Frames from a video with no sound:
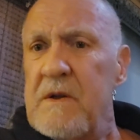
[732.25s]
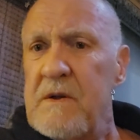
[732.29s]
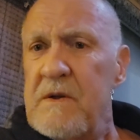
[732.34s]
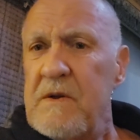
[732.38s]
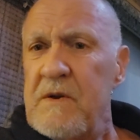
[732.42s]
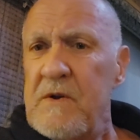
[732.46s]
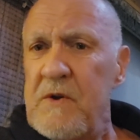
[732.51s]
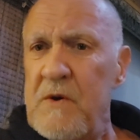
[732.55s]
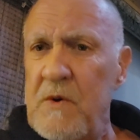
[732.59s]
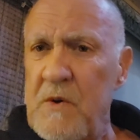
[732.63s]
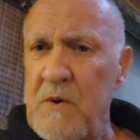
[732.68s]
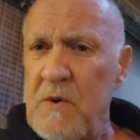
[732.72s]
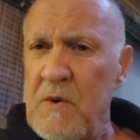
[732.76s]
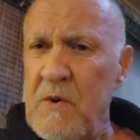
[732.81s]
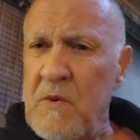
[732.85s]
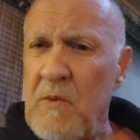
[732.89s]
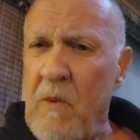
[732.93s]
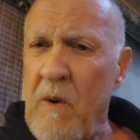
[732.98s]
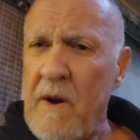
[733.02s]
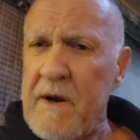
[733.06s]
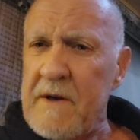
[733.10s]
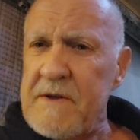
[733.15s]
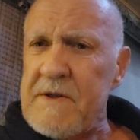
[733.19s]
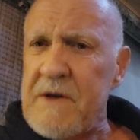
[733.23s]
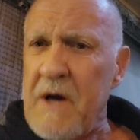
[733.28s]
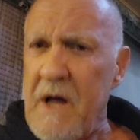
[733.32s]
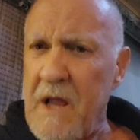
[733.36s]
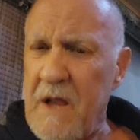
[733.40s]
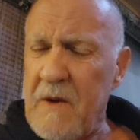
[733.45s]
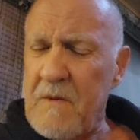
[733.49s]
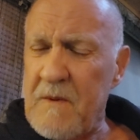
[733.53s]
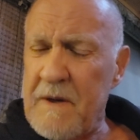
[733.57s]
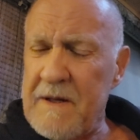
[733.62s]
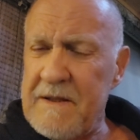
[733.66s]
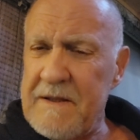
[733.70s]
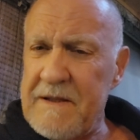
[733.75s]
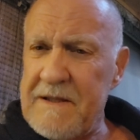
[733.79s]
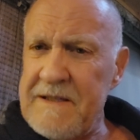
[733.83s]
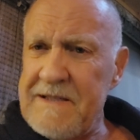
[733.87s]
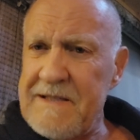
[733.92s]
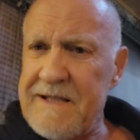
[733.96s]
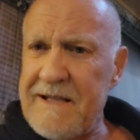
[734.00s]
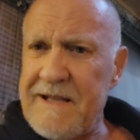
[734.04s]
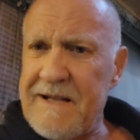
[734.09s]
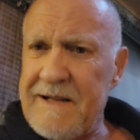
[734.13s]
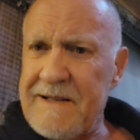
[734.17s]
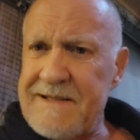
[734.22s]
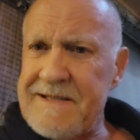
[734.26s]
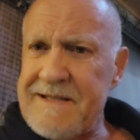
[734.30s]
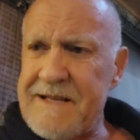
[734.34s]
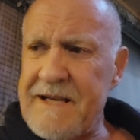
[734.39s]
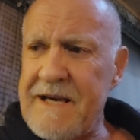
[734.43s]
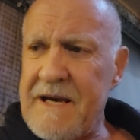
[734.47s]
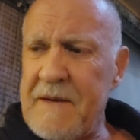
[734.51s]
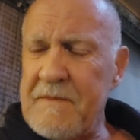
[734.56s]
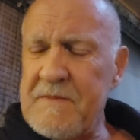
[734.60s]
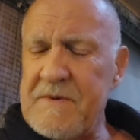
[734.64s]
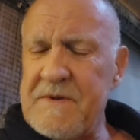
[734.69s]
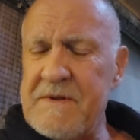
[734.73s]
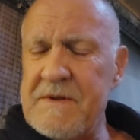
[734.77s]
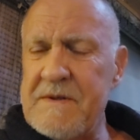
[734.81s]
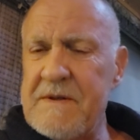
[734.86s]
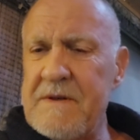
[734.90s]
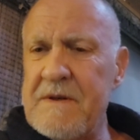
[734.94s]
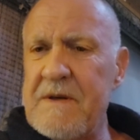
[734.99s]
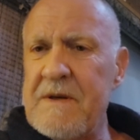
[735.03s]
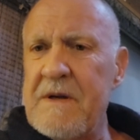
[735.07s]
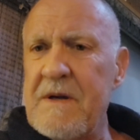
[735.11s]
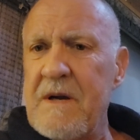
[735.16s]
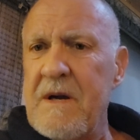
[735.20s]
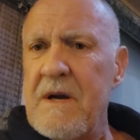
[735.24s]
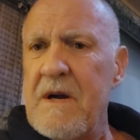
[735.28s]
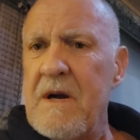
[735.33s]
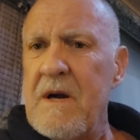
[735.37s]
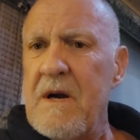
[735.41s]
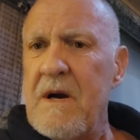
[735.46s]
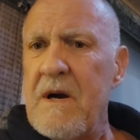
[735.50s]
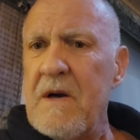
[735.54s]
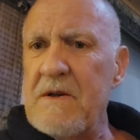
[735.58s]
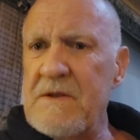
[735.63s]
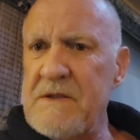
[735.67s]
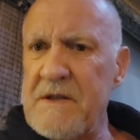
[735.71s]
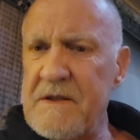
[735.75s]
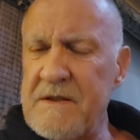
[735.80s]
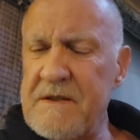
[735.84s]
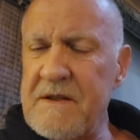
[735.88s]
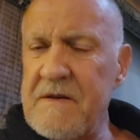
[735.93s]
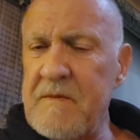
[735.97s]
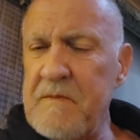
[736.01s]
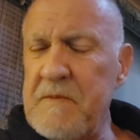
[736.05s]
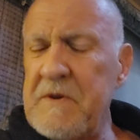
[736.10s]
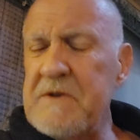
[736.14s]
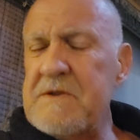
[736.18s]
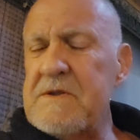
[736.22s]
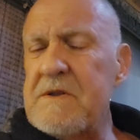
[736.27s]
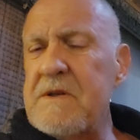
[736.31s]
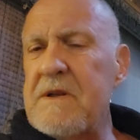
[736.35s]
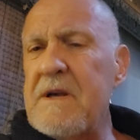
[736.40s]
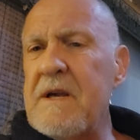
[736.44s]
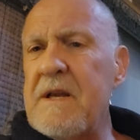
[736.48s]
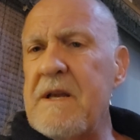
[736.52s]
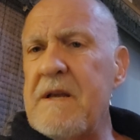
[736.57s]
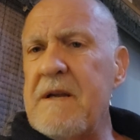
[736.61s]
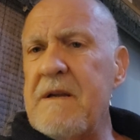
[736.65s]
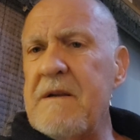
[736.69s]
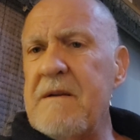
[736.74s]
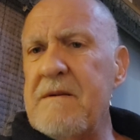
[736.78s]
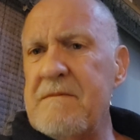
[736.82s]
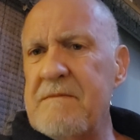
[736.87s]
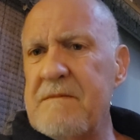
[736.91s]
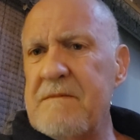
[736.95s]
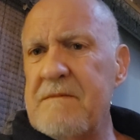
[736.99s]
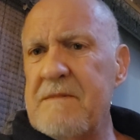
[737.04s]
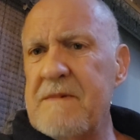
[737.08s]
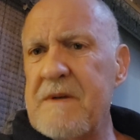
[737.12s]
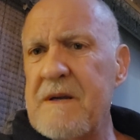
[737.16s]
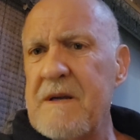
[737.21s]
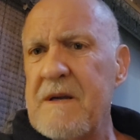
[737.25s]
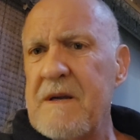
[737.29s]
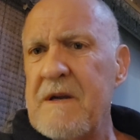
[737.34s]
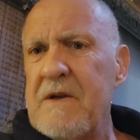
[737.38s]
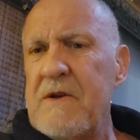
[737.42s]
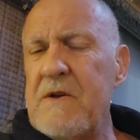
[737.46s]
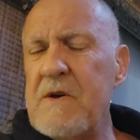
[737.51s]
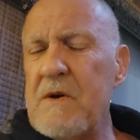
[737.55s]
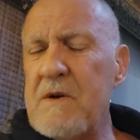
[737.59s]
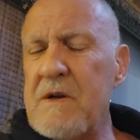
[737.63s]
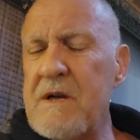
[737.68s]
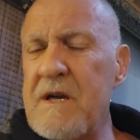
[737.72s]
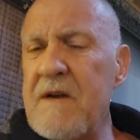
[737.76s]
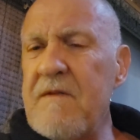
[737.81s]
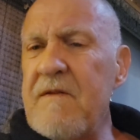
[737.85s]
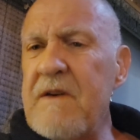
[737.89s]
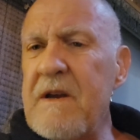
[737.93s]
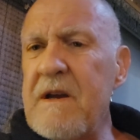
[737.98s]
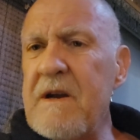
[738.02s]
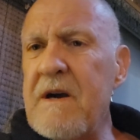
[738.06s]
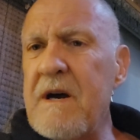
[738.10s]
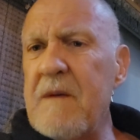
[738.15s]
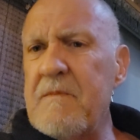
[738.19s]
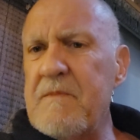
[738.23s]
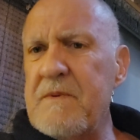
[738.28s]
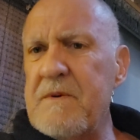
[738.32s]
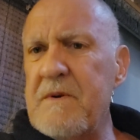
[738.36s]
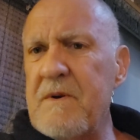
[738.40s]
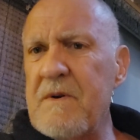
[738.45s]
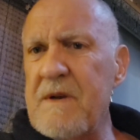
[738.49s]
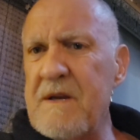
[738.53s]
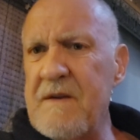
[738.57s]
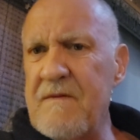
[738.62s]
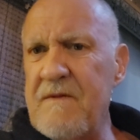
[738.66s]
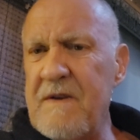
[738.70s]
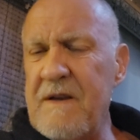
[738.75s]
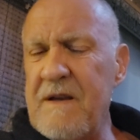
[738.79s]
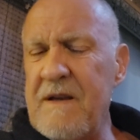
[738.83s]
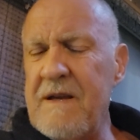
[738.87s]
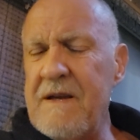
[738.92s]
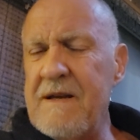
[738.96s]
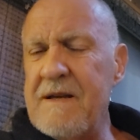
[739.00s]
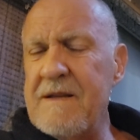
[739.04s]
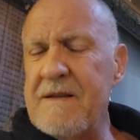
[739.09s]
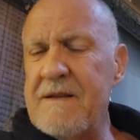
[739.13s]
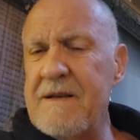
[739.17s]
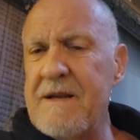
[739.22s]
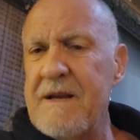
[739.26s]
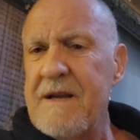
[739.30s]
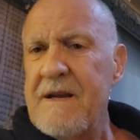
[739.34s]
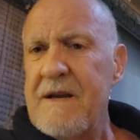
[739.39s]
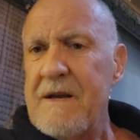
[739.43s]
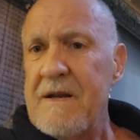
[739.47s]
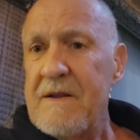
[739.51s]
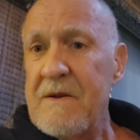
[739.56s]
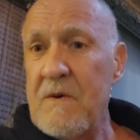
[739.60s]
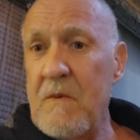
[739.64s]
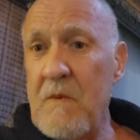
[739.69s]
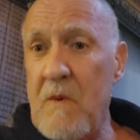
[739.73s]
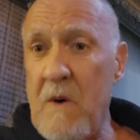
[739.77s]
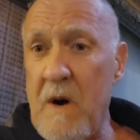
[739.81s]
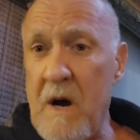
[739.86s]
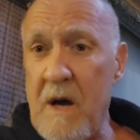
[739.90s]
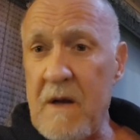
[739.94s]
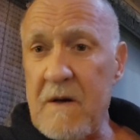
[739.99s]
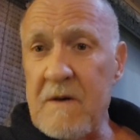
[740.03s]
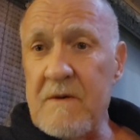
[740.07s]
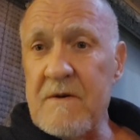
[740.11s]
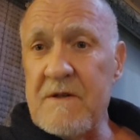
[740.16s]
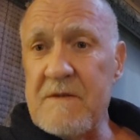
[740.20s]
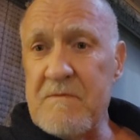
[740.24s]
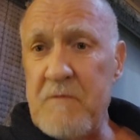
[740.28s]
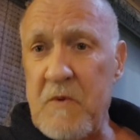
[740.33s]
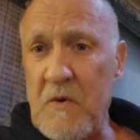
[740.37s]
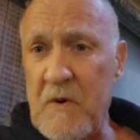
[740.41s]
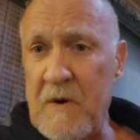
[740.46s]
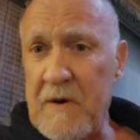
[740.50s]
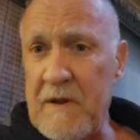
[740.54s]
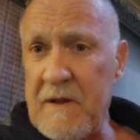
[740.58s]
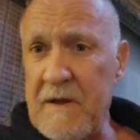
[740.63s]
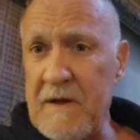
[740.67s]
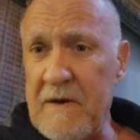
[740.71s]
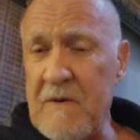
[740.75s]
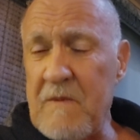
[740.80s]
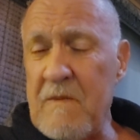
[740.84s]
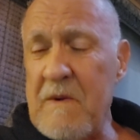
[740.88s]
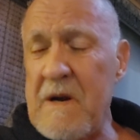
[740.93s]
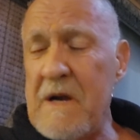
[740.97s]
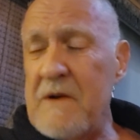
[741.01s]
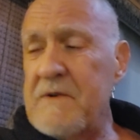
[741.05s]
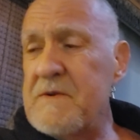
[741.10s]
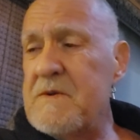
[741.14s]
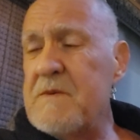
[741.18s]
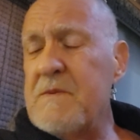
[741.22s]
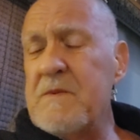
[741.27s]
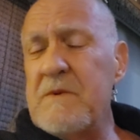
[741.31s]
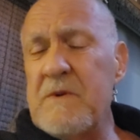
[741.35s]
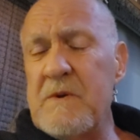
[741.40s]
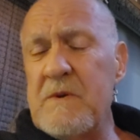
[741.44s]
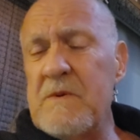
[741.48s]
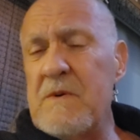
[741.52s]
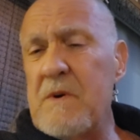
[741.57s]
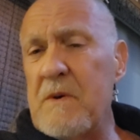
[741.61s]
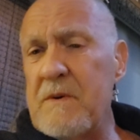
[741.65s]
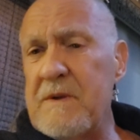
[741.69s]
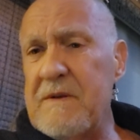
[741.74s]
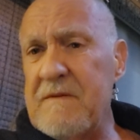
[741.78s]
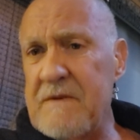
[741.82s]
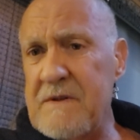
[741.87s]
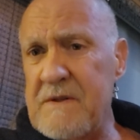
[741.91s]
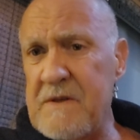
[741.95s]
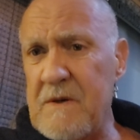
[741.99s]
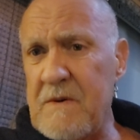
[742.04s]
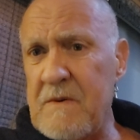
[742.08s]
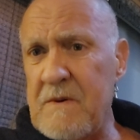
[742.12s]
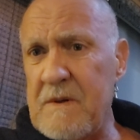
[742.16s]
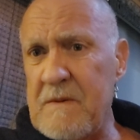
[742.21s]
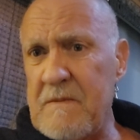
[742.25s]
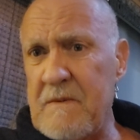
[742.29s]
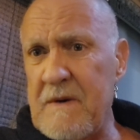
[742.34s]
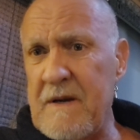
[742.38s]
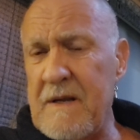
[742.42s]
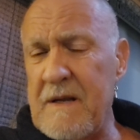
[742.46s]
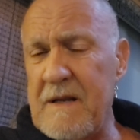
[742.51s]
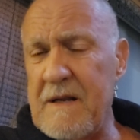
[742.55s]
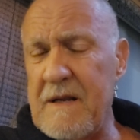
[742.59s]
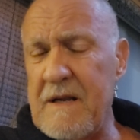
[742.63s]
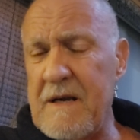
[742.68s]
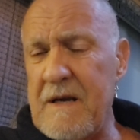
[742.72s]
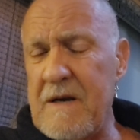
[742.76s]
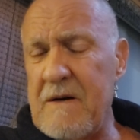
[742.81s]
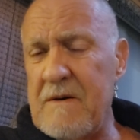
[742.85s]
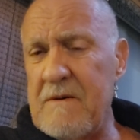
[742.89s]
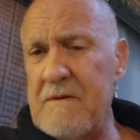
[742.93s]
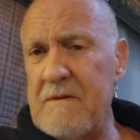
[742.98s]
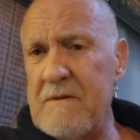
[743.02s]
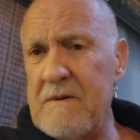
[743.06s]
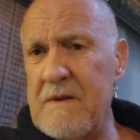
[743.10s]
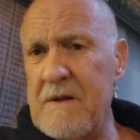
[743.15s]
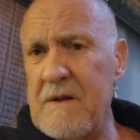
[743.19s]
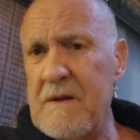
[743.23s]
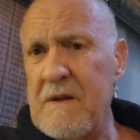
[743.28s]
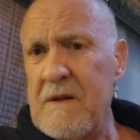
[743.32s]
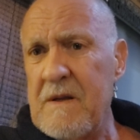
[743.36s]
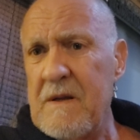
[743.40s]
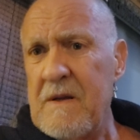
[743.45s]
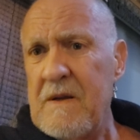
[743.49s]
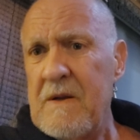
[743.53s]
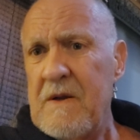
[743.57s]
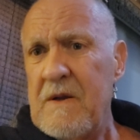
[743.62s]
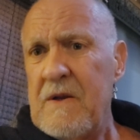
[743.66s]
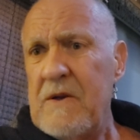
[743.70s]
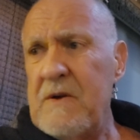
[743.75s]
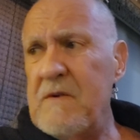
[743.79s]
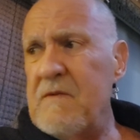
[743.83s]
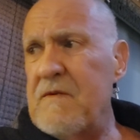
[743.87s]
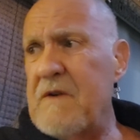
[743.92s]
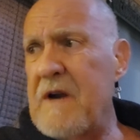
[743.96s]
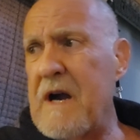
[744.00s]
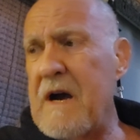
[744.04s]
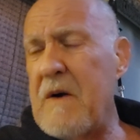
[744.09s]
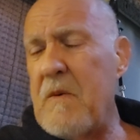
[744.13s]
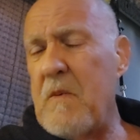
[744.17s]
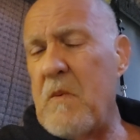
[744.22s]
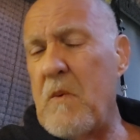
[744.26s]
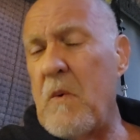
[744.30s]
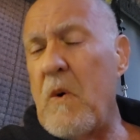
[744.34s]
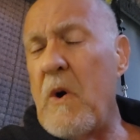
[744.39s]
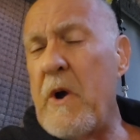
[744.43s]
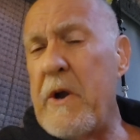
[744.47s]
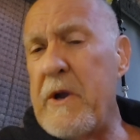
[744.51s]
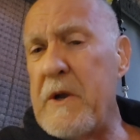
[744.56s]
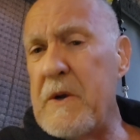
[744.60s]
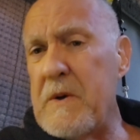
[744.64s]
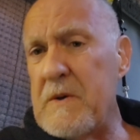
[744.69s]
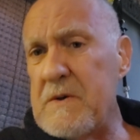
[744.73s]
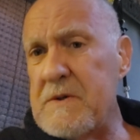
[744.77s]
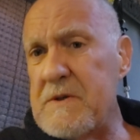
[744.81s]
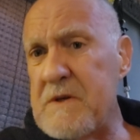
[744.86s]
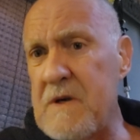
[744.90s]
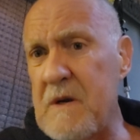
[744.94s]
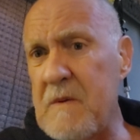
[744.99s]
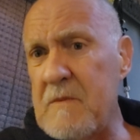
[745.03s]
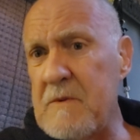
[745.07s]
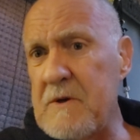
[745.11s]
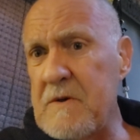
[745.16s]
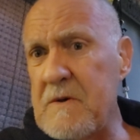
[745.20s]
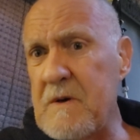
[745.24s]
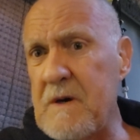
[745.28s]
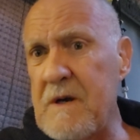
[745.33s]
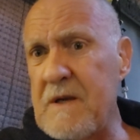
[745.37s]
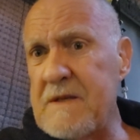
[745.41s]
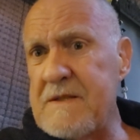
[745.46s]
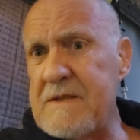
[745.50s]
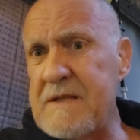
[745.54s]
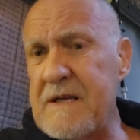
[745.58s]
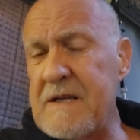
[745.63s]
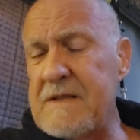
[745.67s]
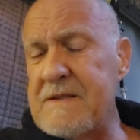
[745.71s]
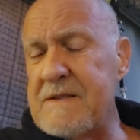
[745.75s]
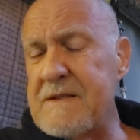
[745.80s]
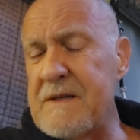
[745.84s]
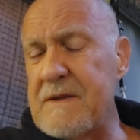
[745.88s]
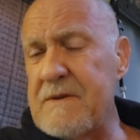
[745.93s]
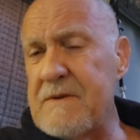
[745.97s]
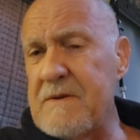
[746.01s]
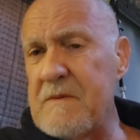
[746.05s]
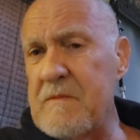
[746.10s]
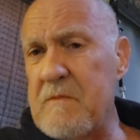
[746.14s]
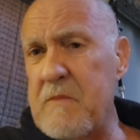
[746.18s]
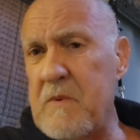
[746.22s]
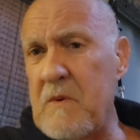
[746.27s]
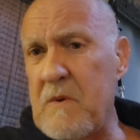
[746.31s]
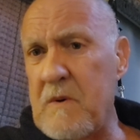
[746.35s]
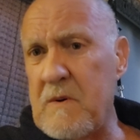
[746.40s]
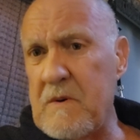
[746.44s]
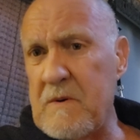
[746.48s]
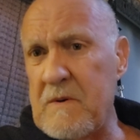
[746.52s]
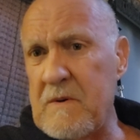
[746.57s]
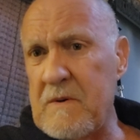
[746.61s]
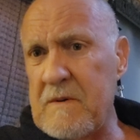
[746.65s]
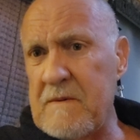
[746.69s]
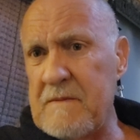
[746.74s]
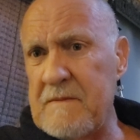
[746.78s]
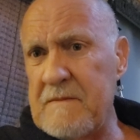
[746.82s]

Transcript: You who want to tolerate these little steps are just capitulating. You're giving up. You're giving in. The water is boiling around you and you don't even know it right now. You've got warriors coming across that southern border